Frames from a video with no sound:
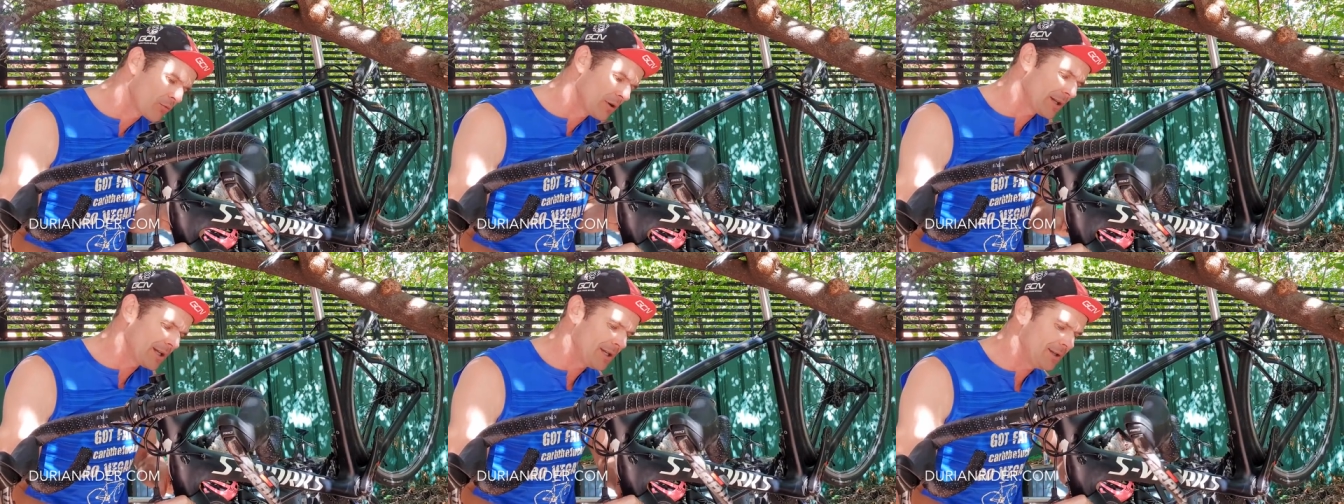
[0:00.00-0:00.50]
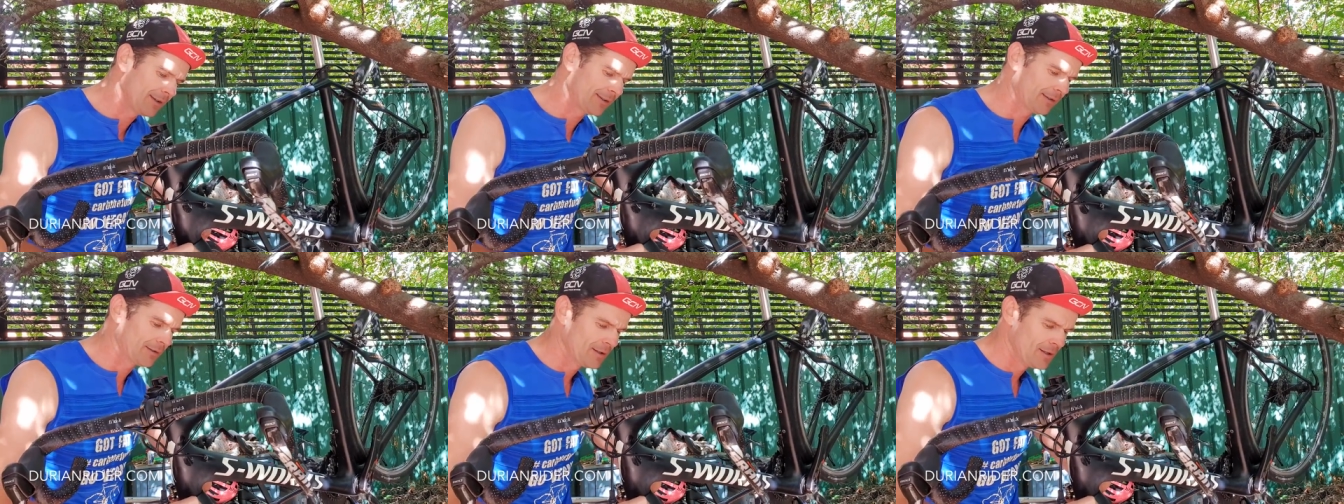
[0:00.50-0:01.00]
really
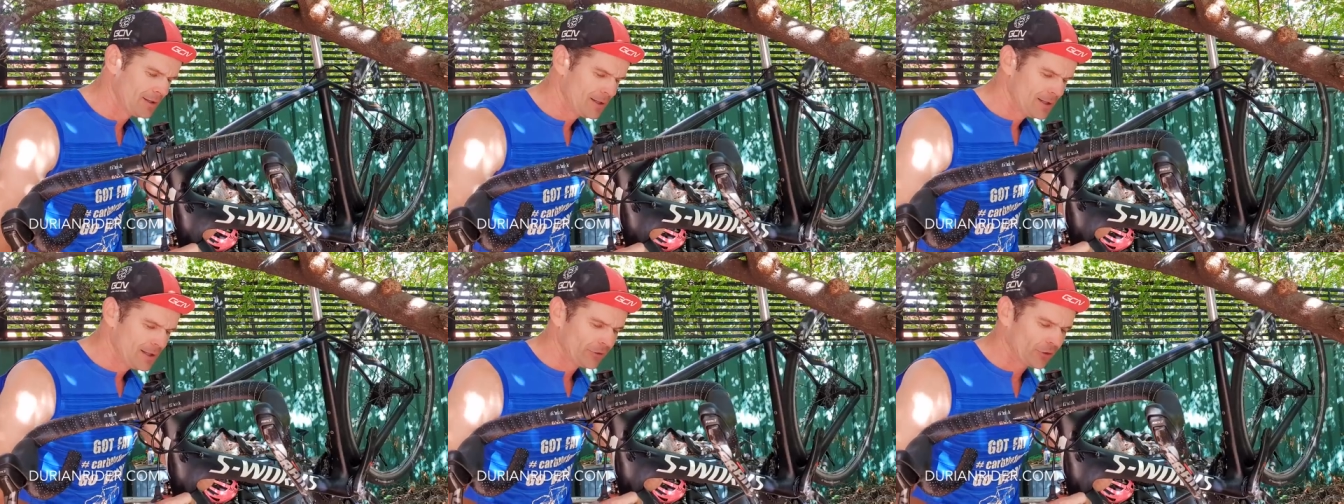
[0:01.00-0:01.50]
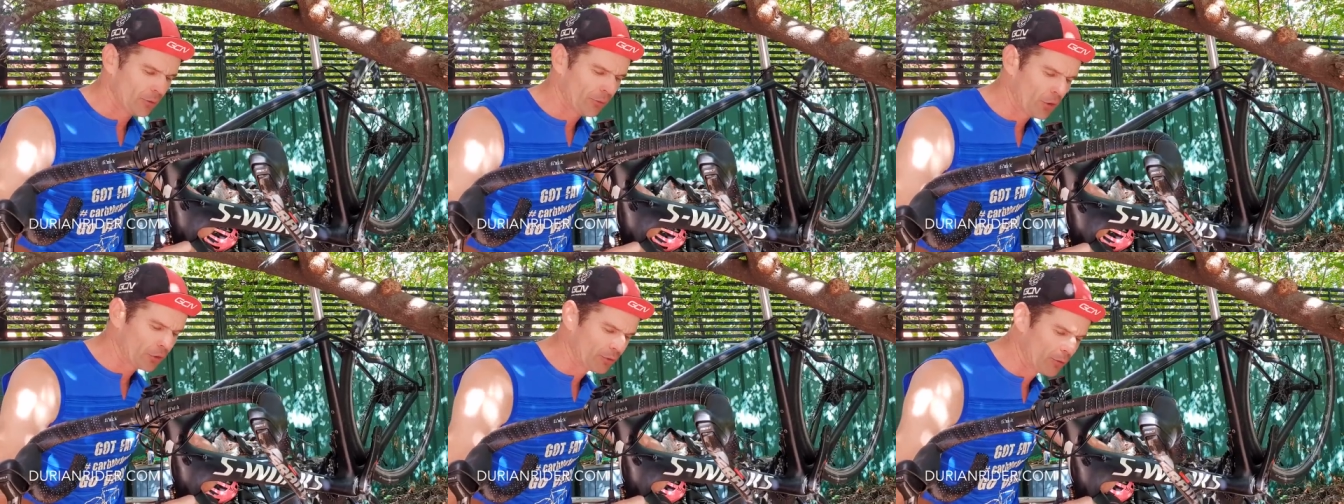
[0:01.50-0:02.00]
is. So
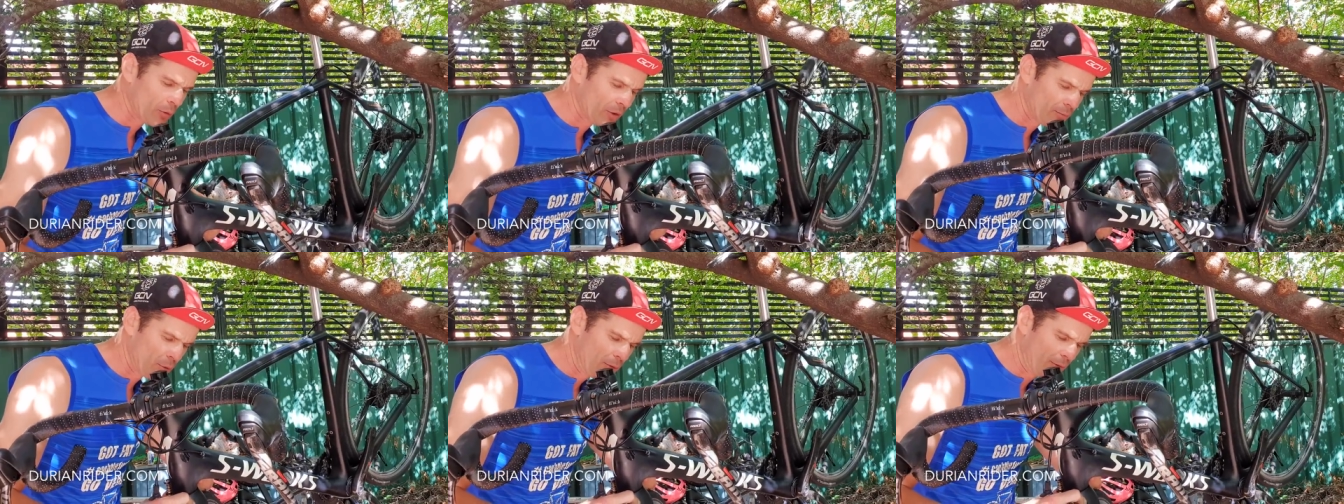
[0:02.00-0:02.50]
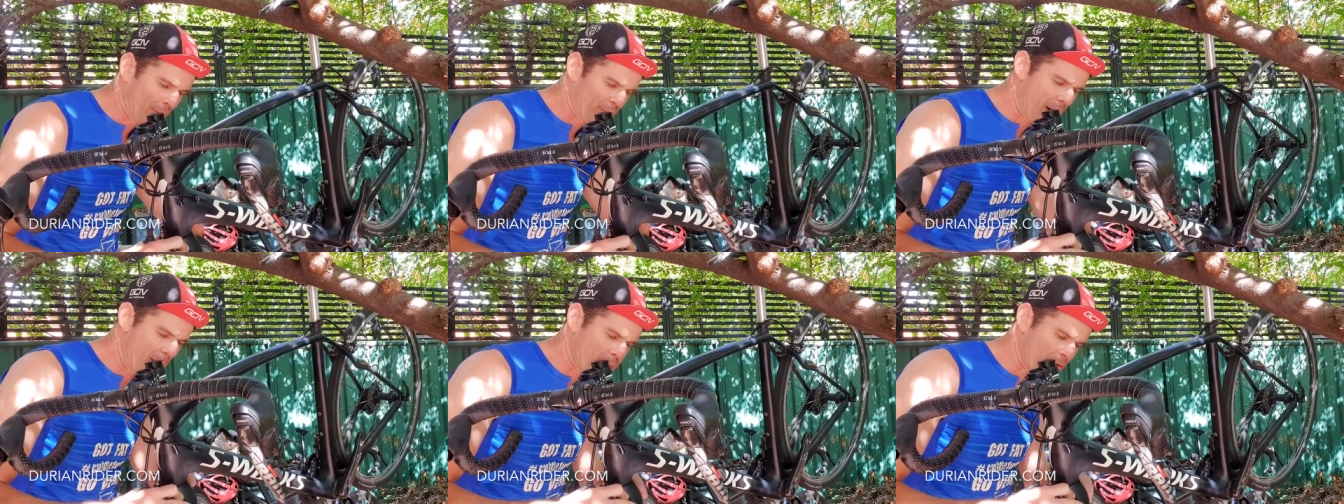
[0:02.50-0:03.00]
first of all, we're gonna move the
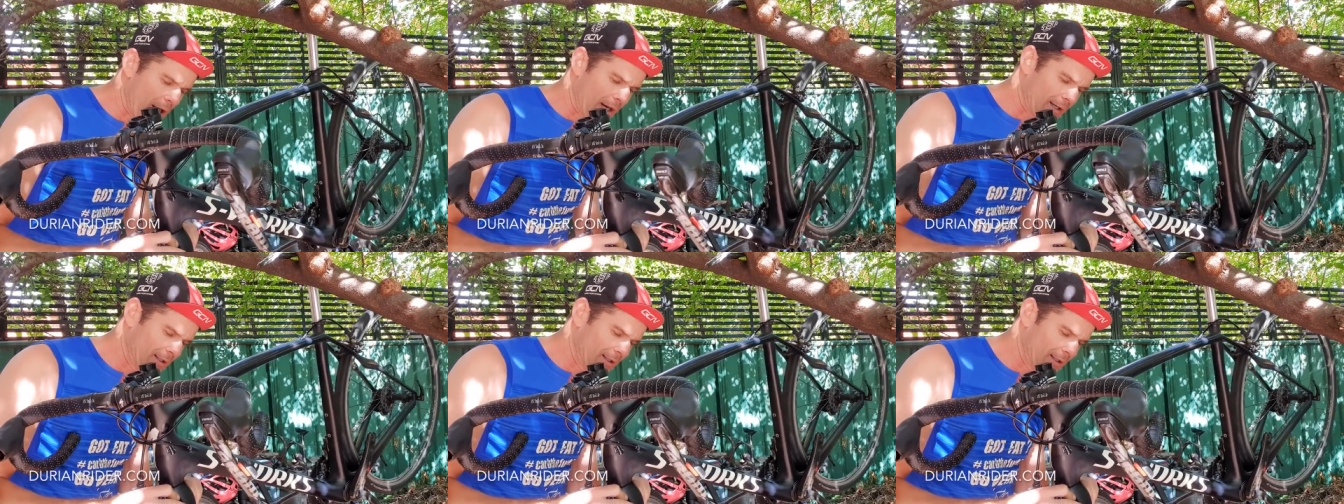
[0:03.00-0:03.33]
front brake